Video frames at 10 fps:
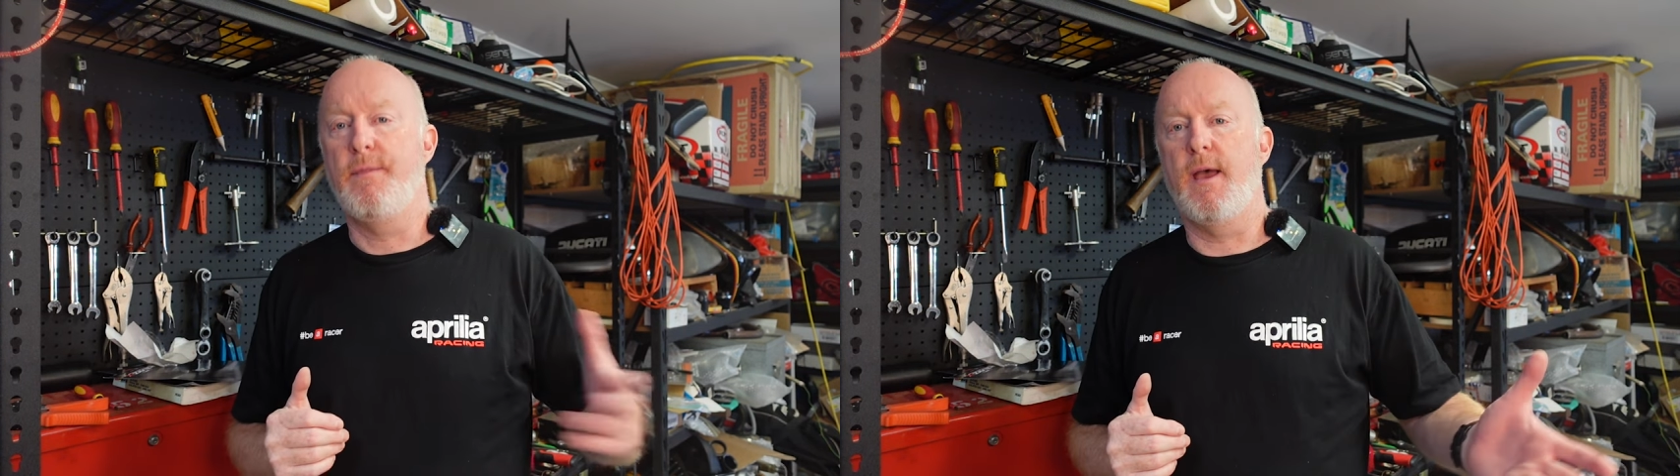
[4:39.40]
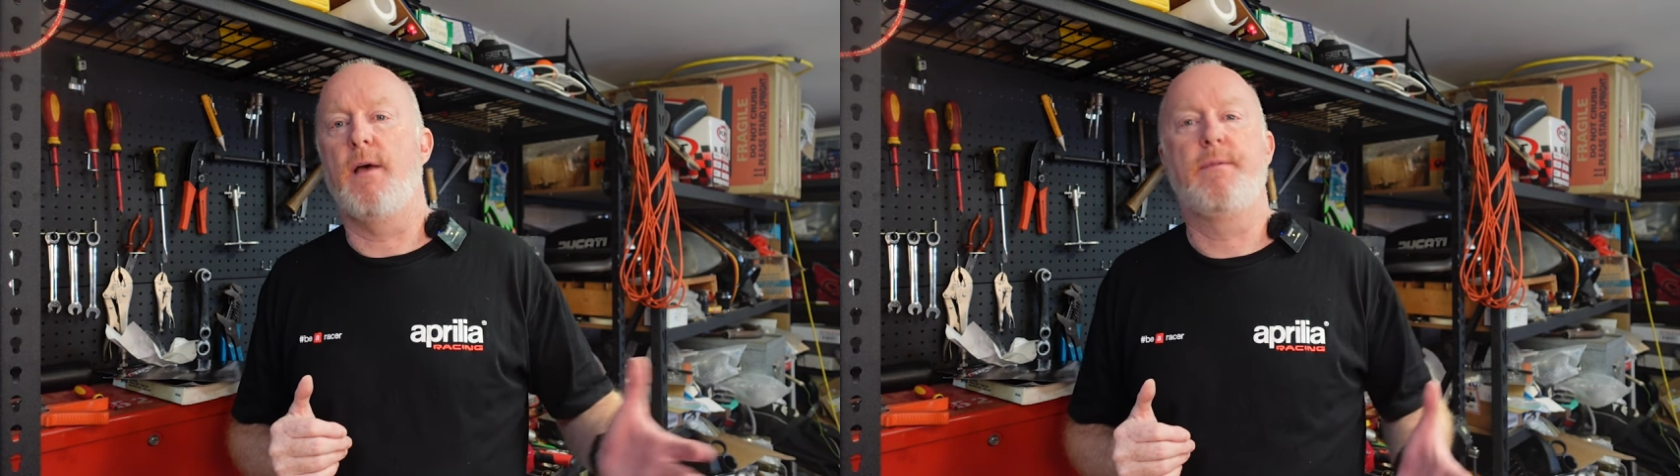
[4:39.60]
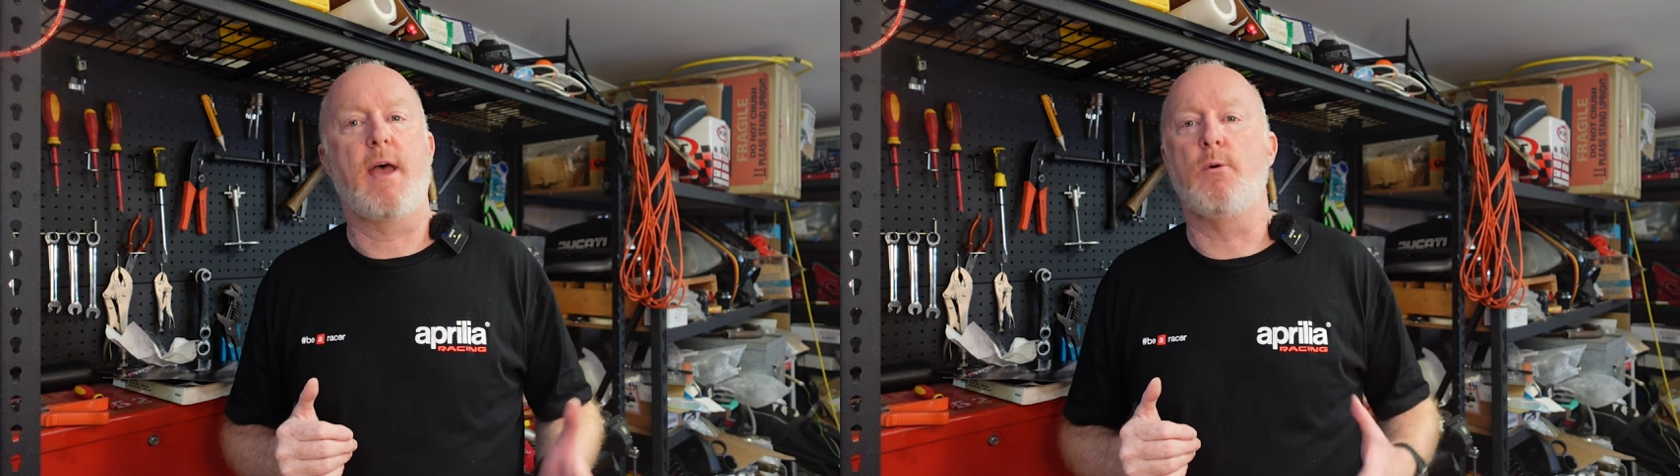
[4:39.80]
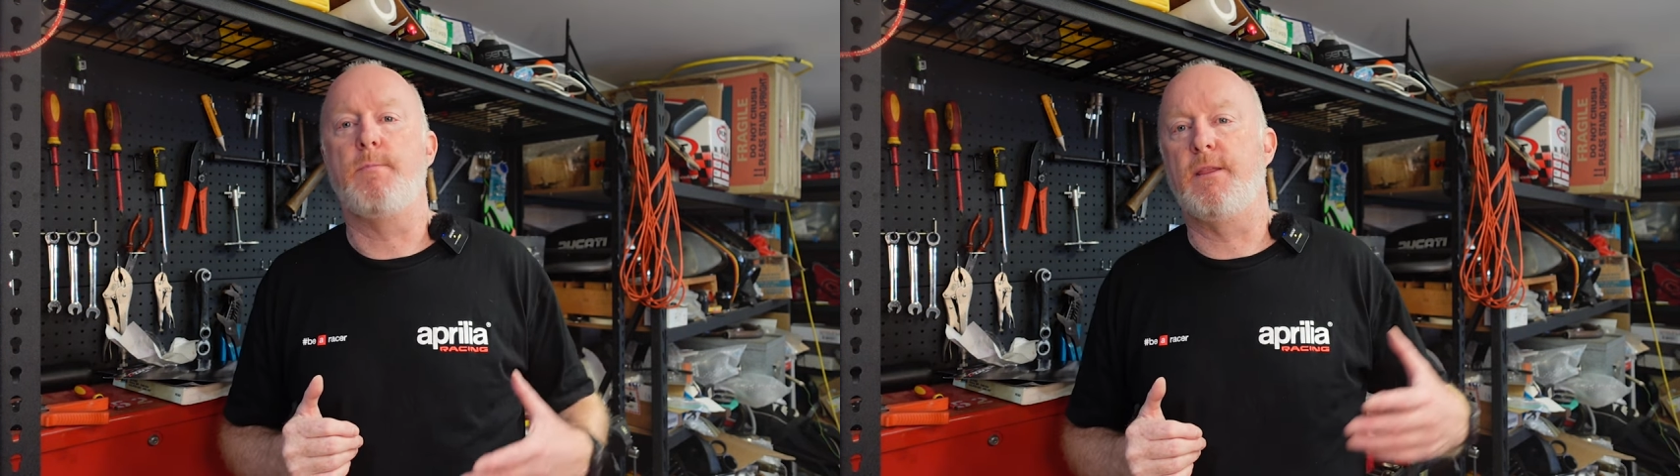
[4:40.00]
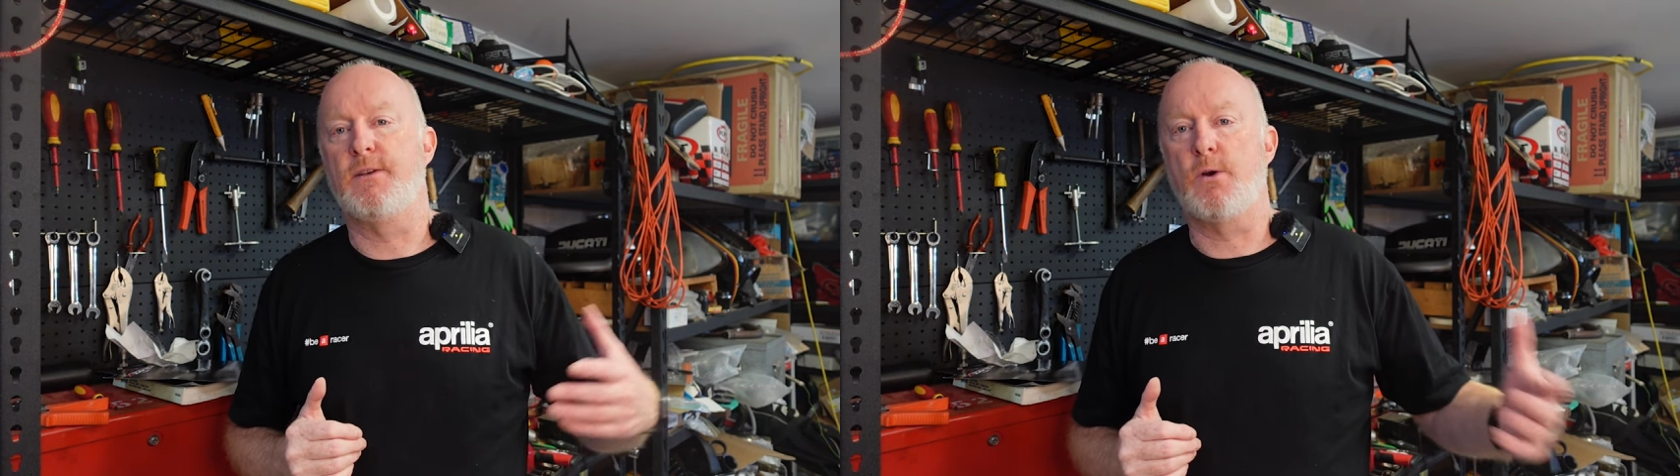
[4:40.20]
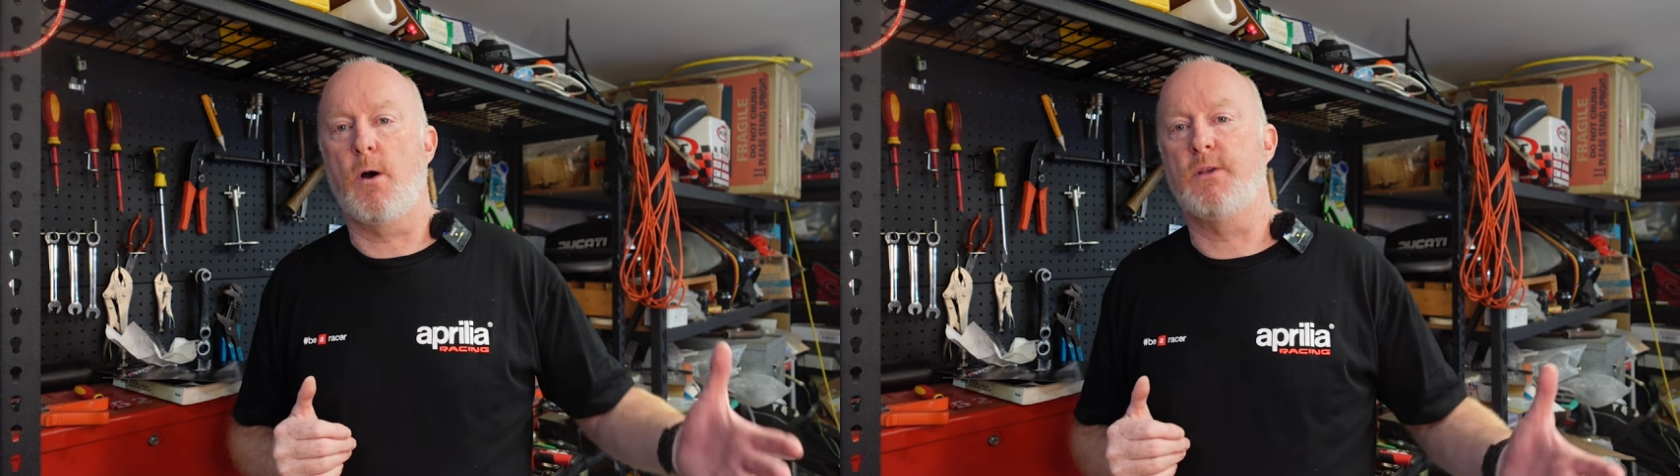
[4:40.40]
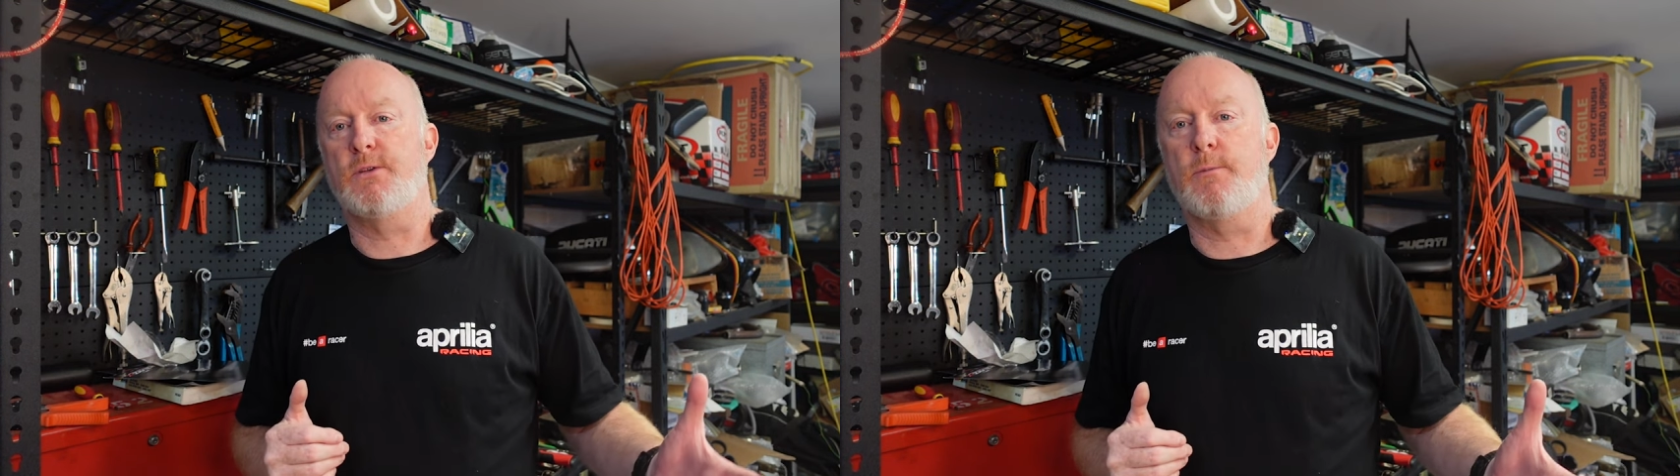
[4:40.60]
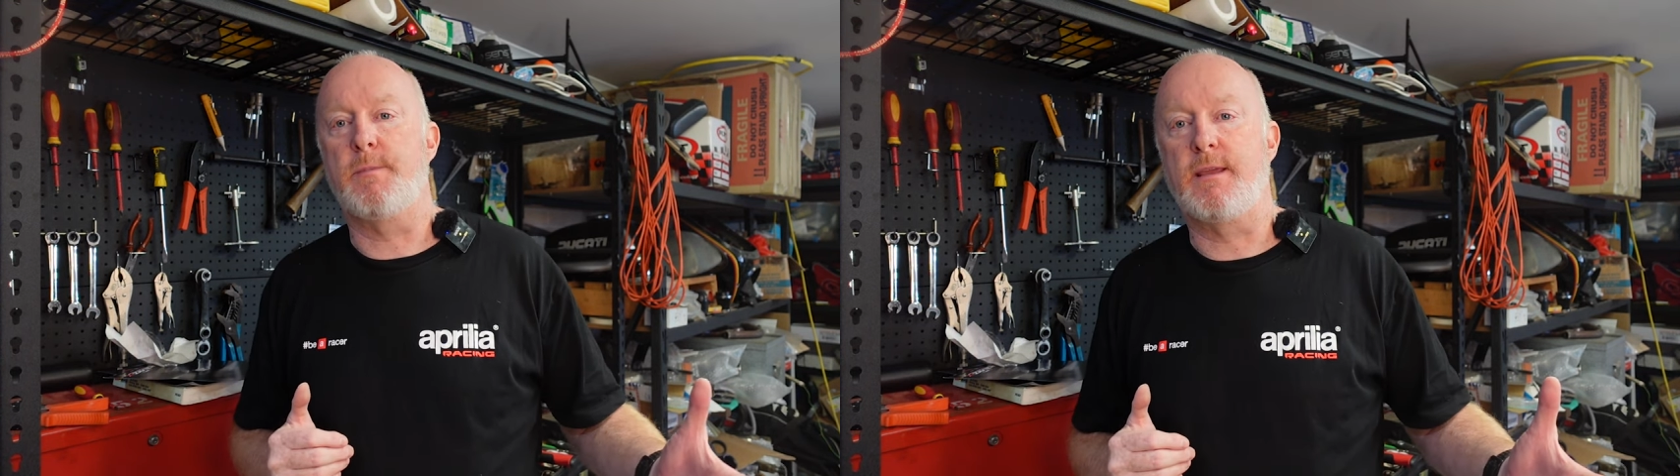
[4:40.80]
that they would be the tyres
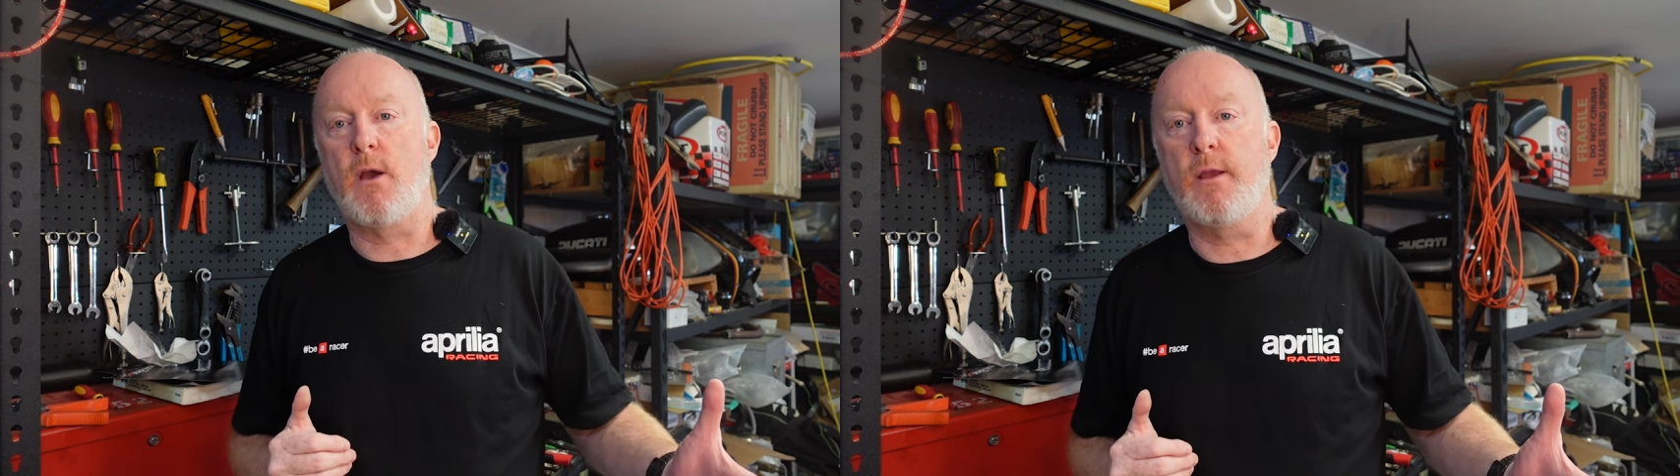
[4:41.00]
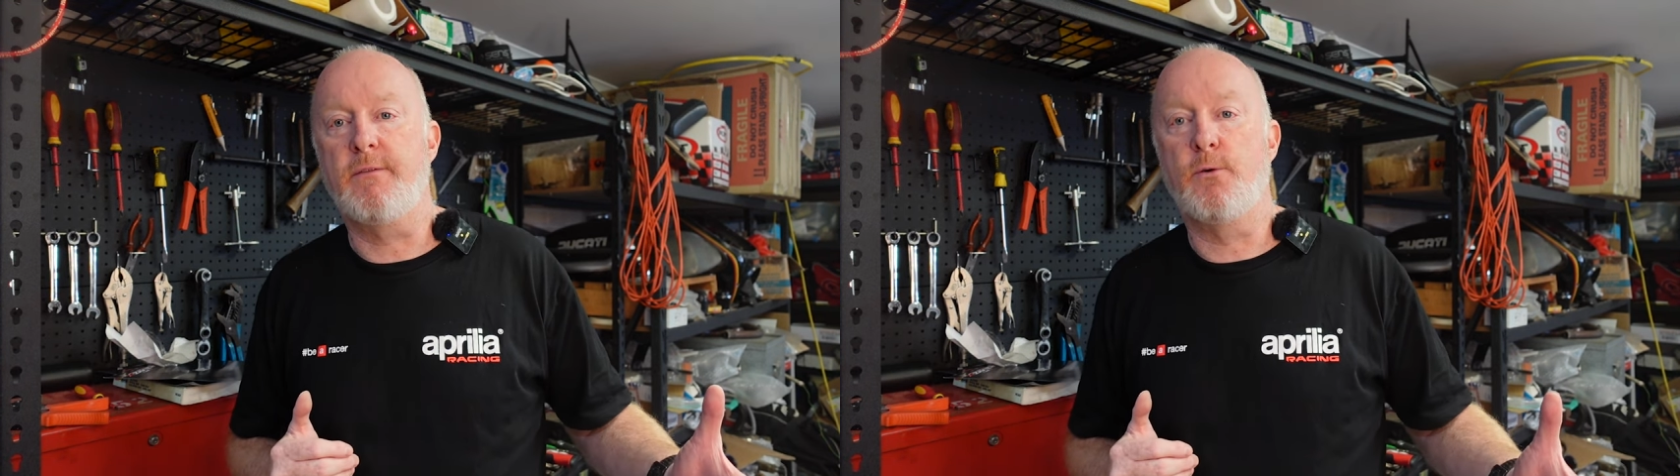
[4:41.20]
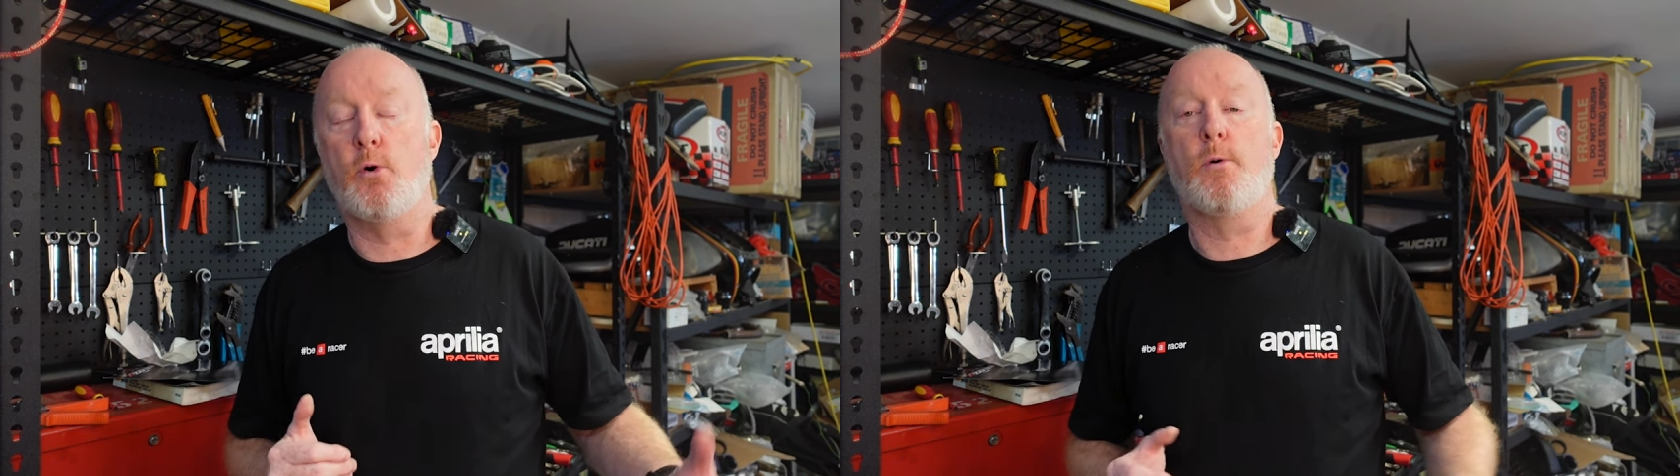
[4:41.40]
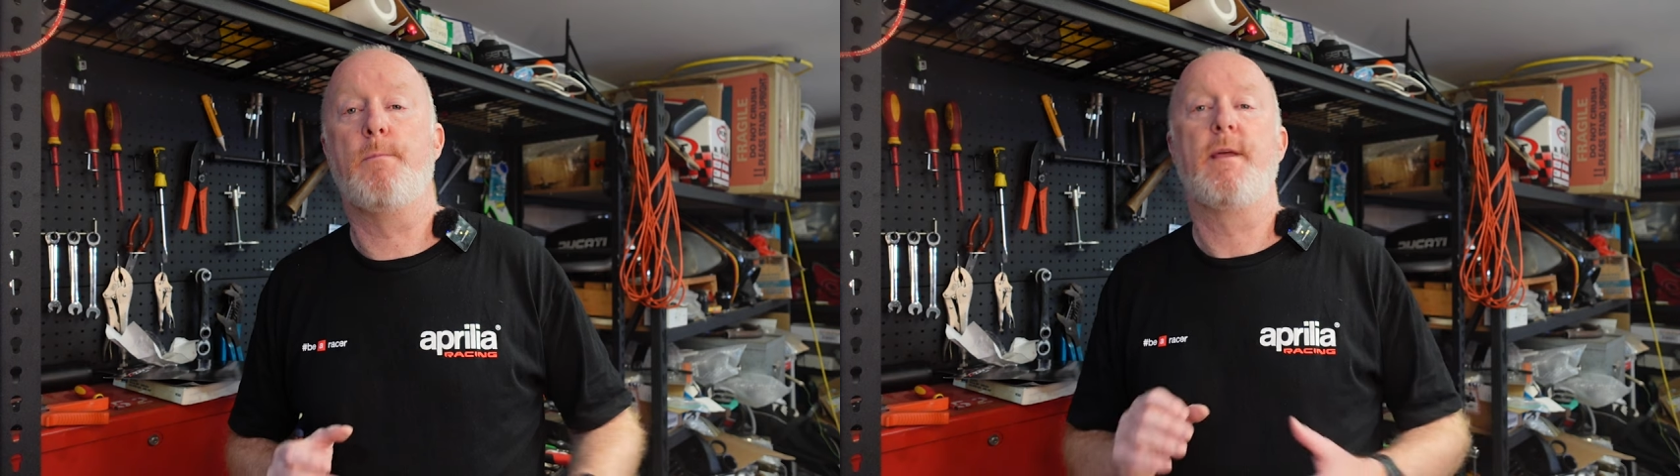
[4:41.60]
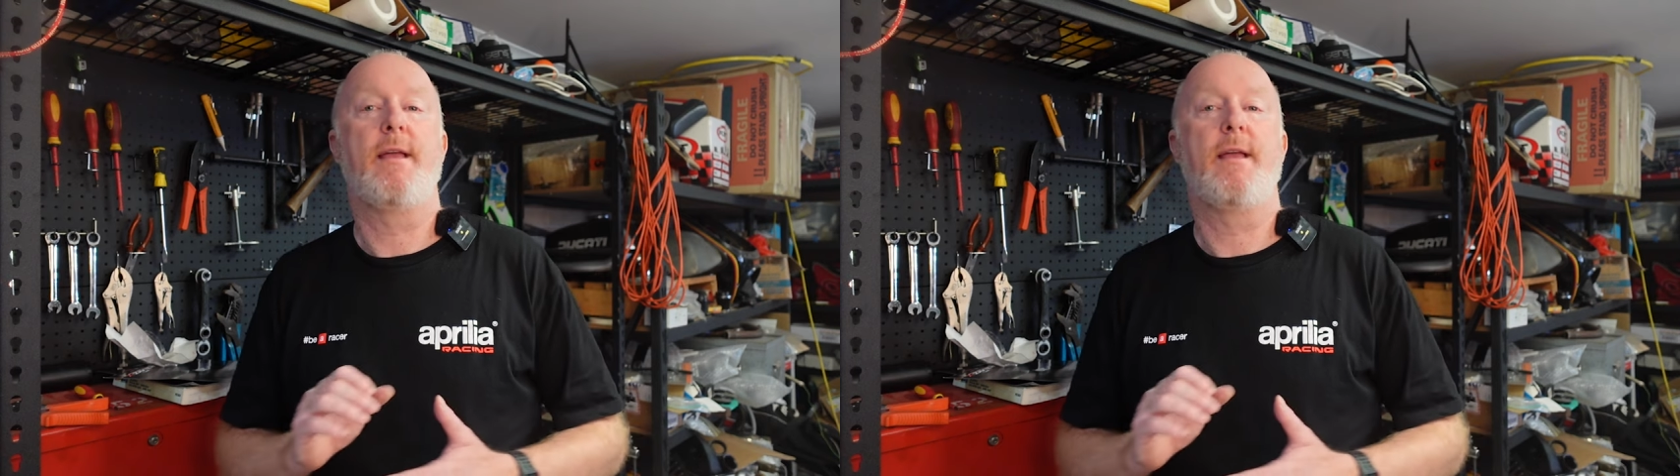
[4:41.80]
I'd be going for.